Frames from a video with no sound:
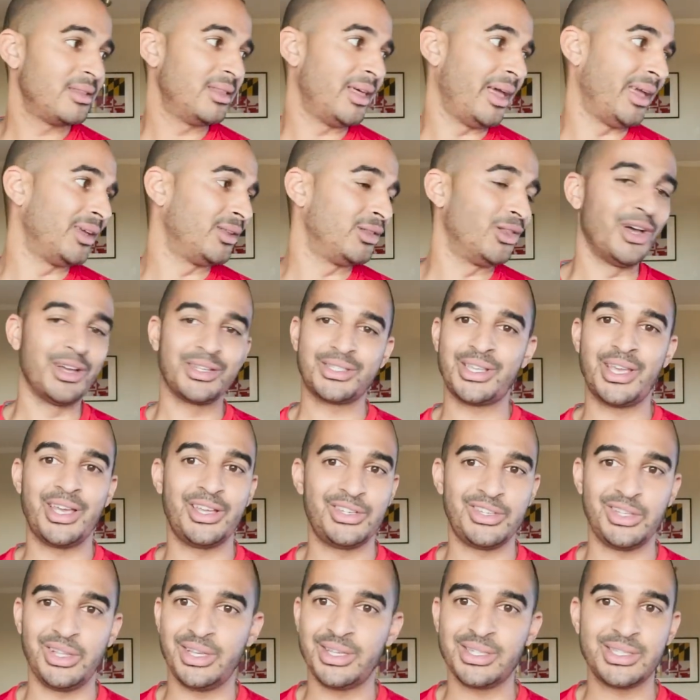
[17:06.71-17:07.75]
Like Los
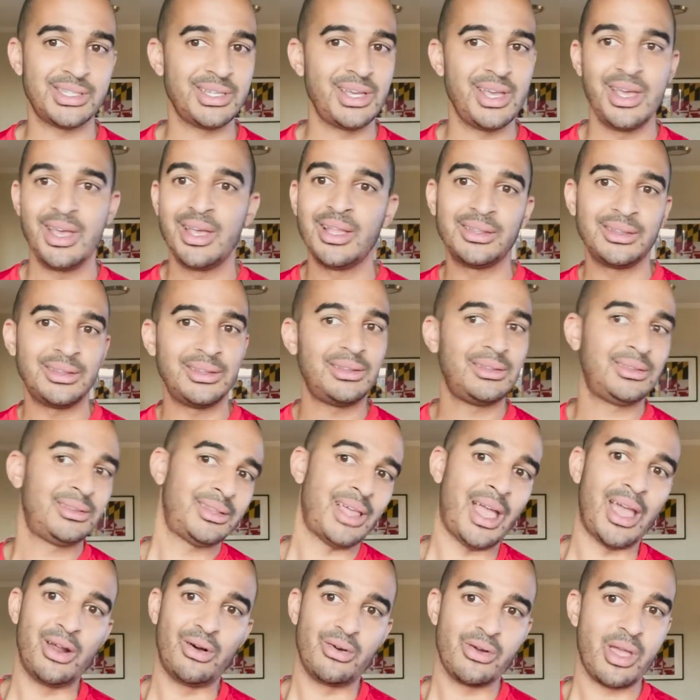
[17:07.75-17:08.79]
Angeles,
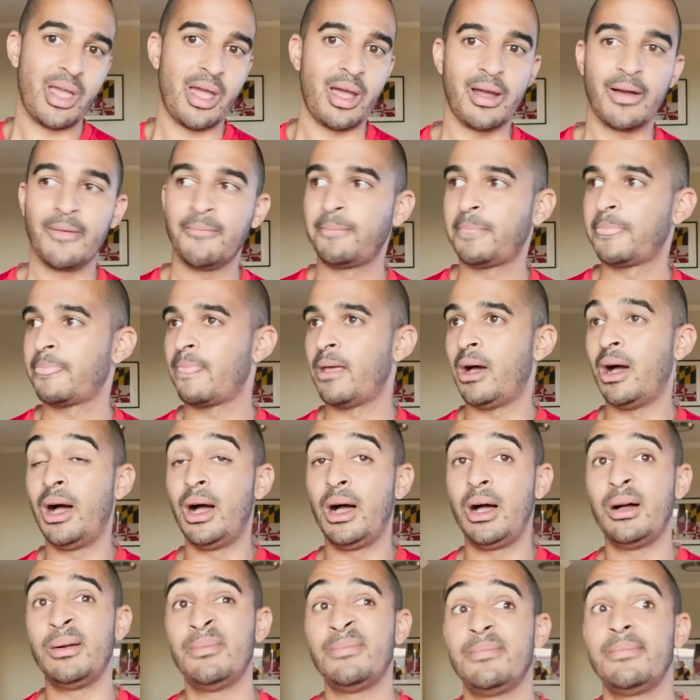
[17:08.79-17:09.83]
they don't care.
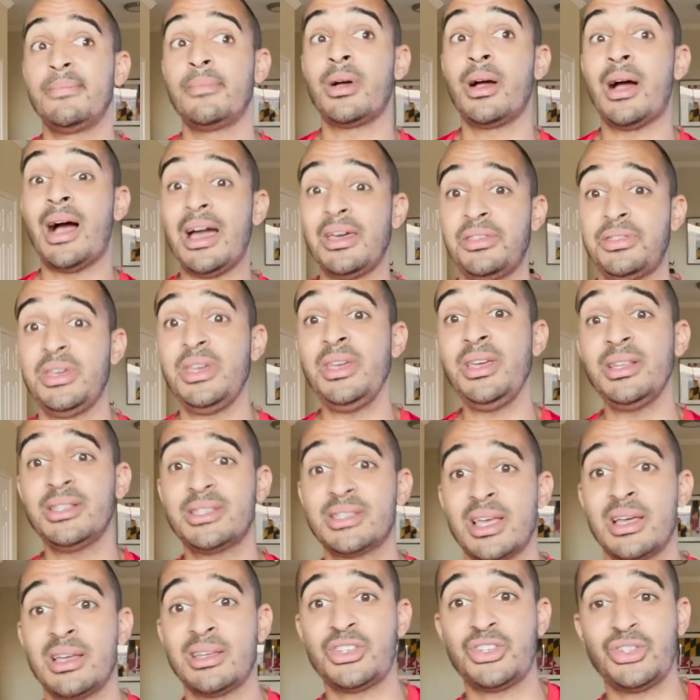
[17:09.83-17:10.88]
Um, I think it's
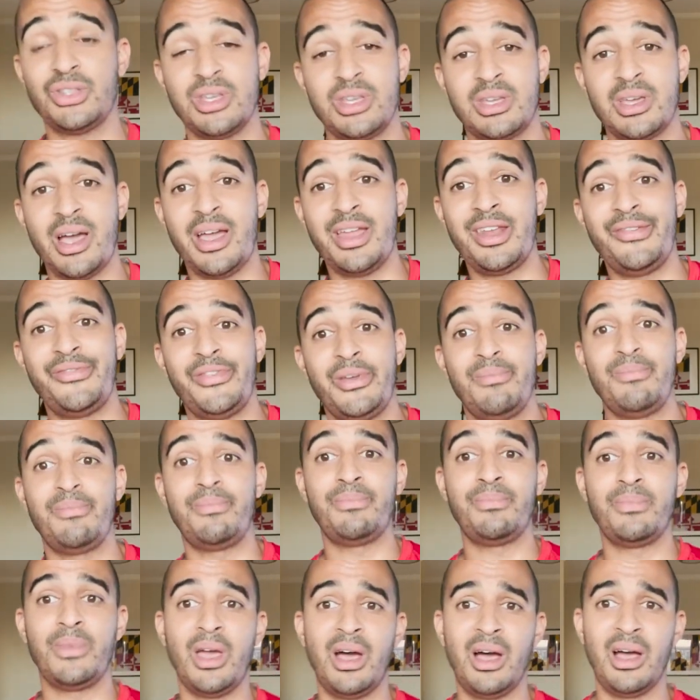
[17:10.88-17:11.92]
actually kind of in,
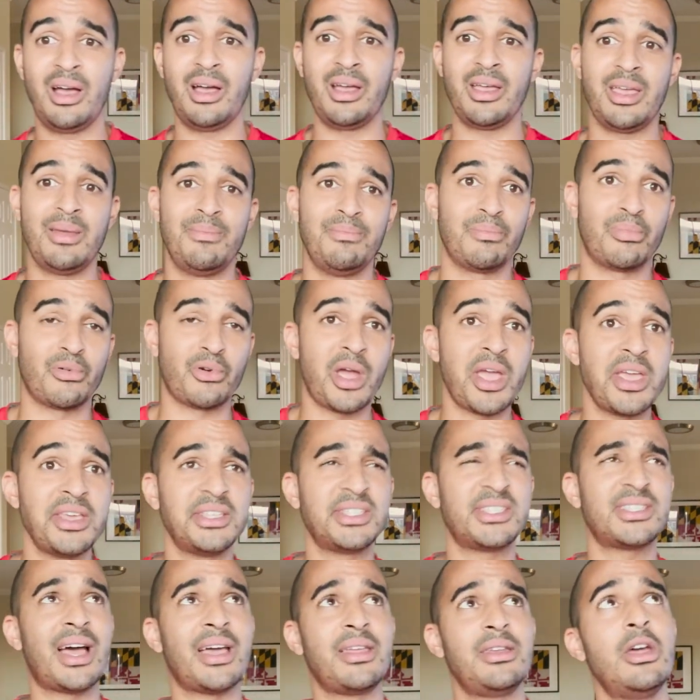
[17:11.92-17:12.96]
uh,
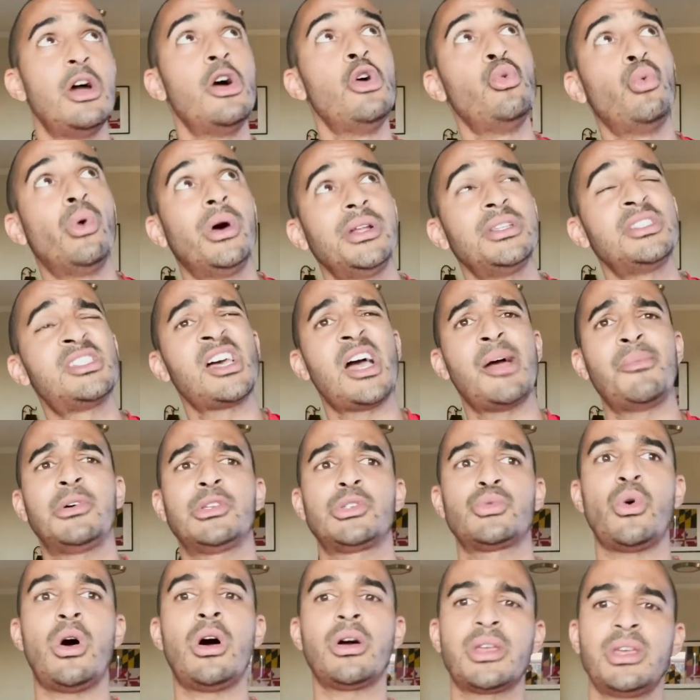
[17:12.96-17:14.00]
embraced. I know one time I
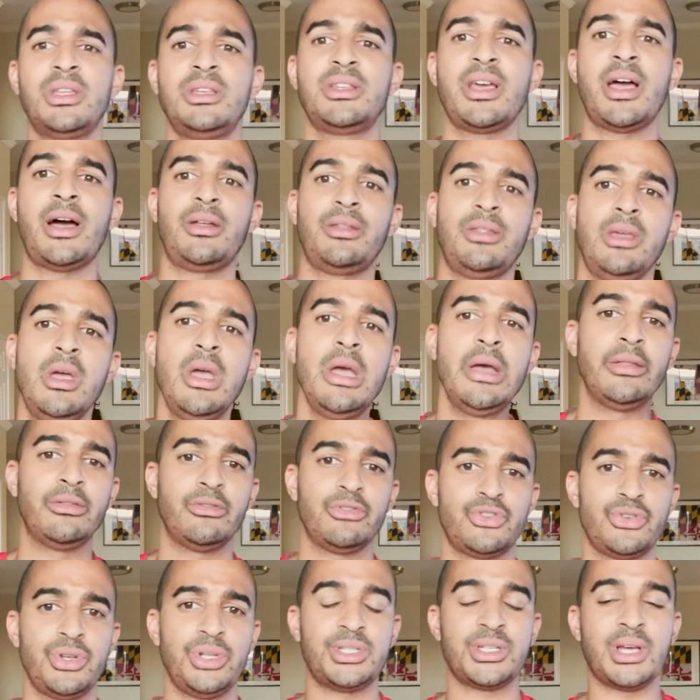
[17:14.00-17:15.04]
was walking down
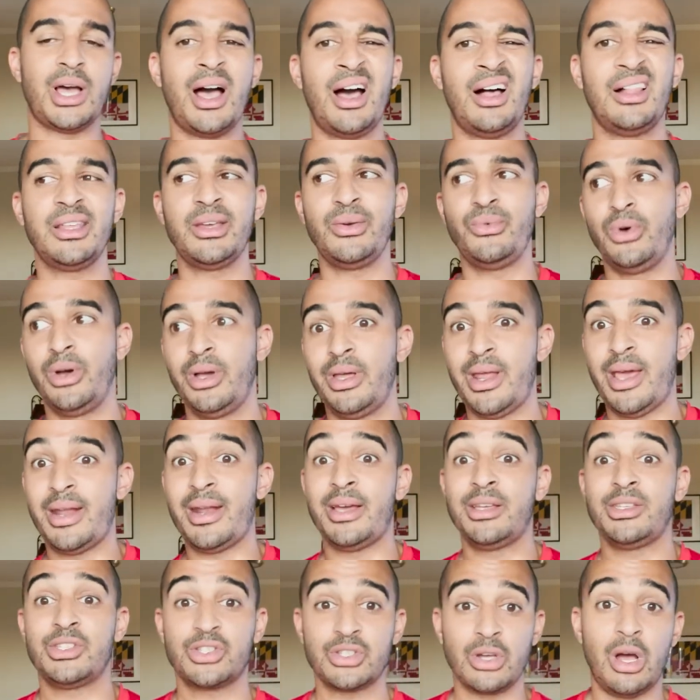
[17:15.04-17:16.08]
the streets of Hollywood and
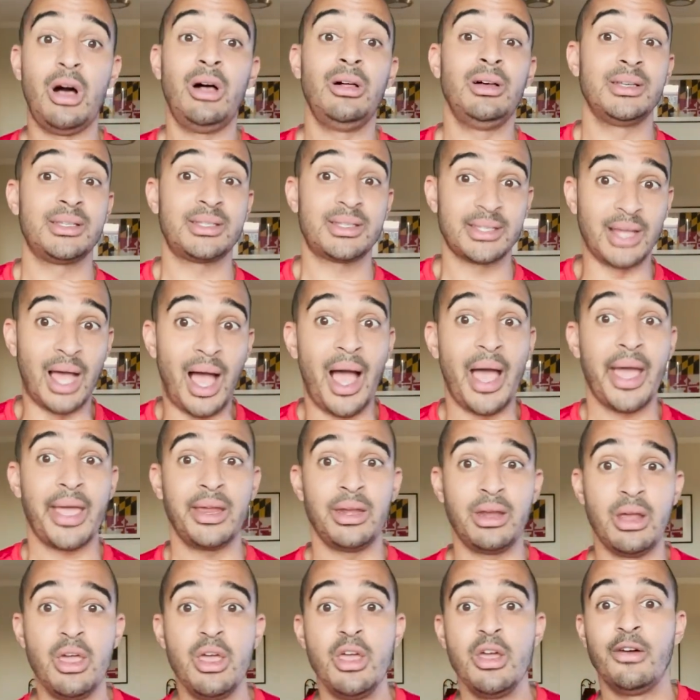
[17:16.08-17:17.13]
I saw a
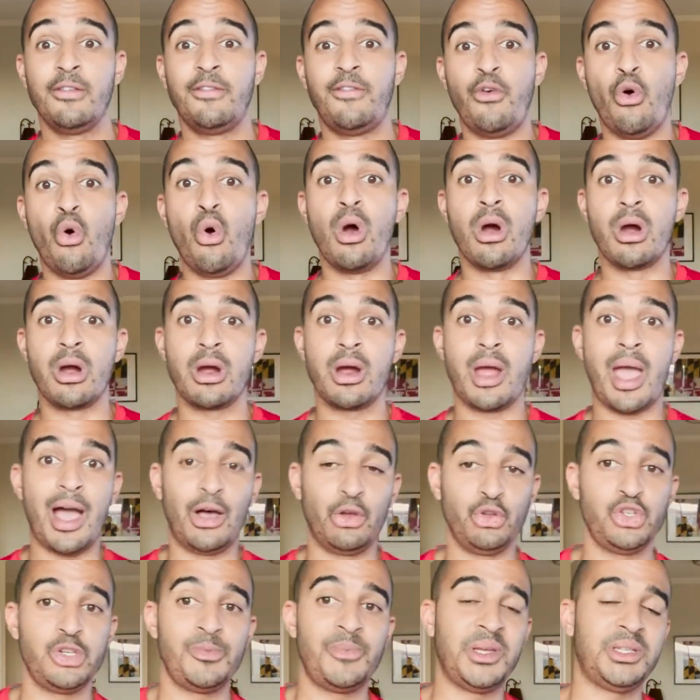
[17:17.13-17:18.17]
sign for
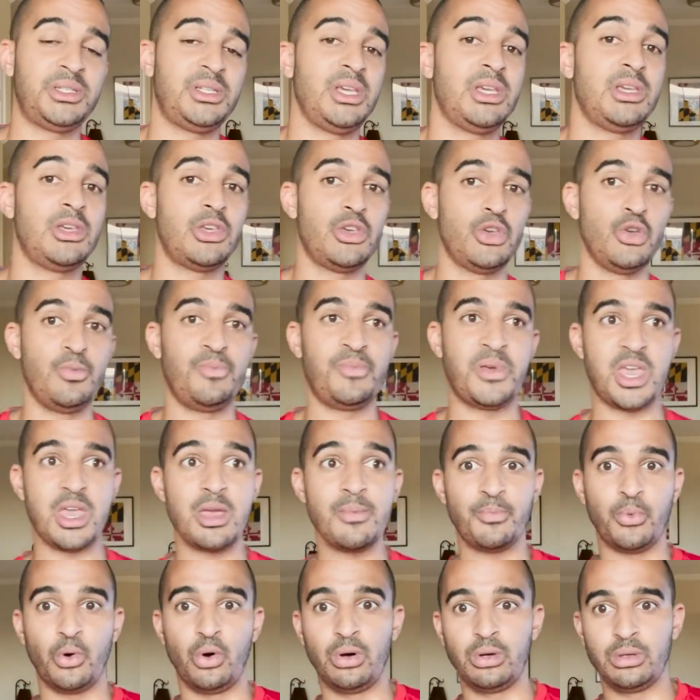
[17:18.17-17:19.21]
L G B T Q
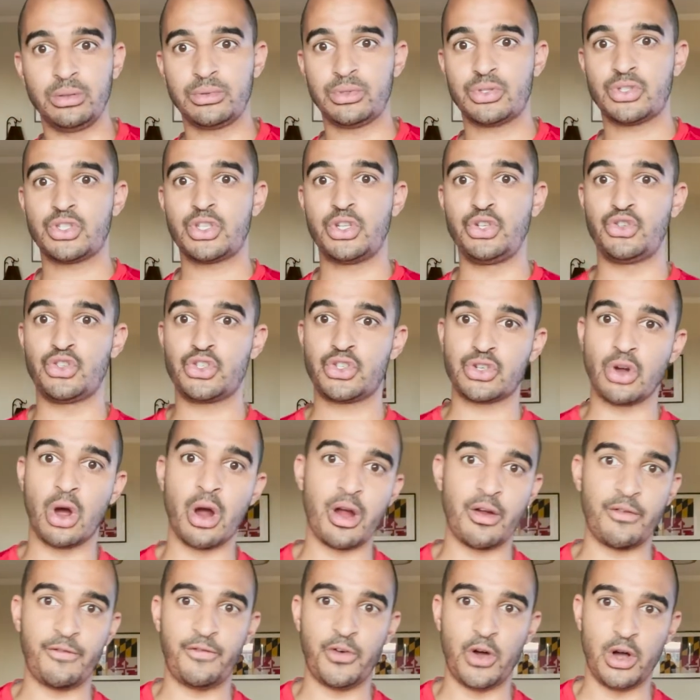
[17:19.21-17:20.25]
people to
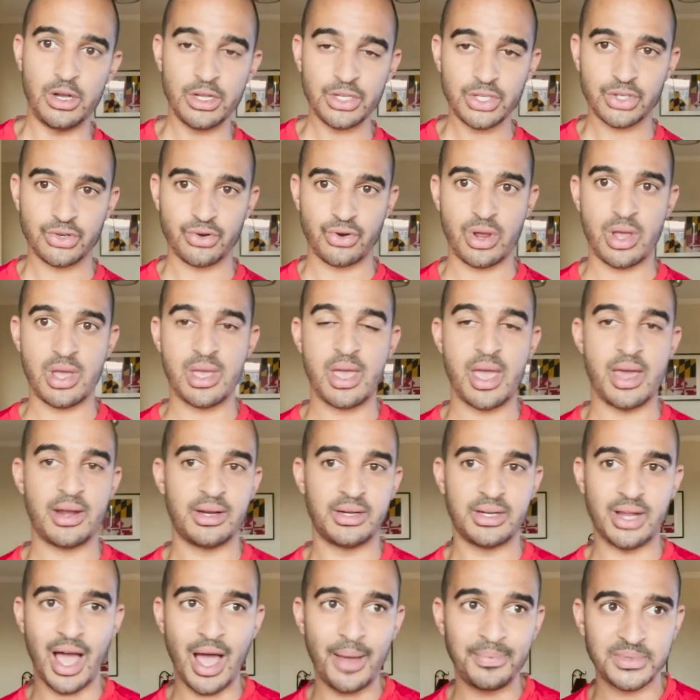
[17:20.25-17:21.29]
start fostering and
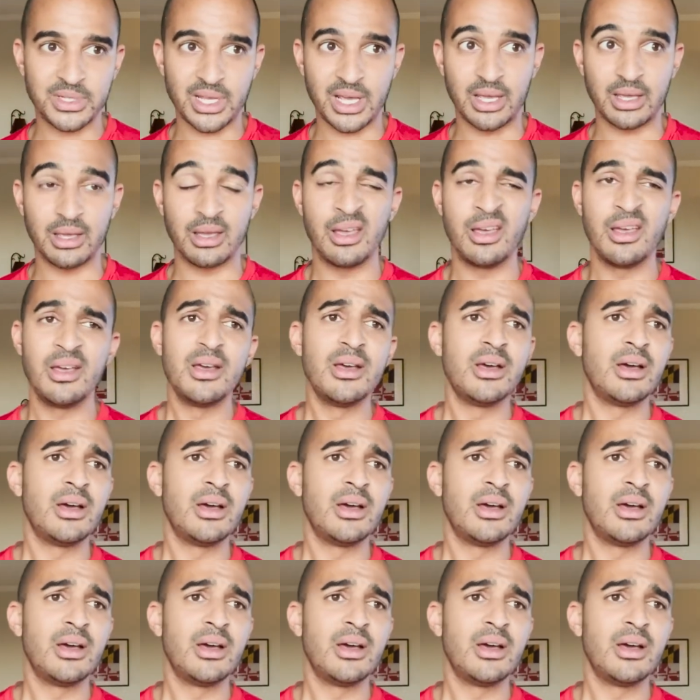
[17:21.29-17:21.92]
adopting.